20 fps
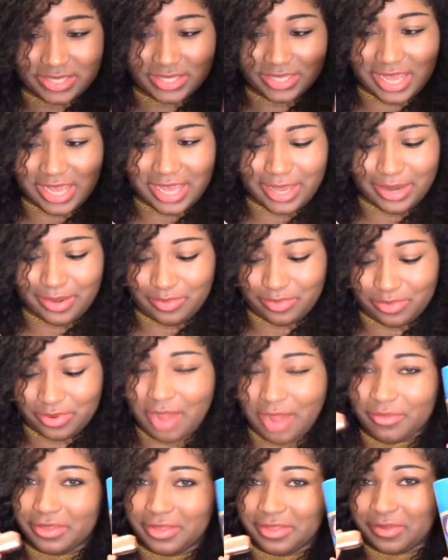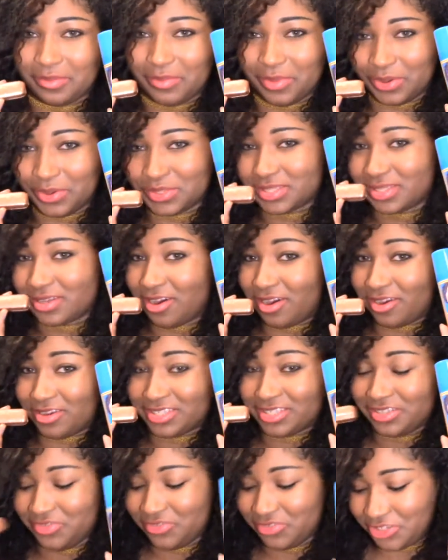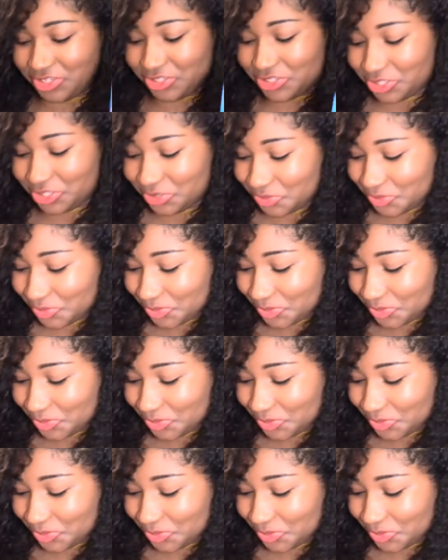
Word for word: and probably the most cost efficient.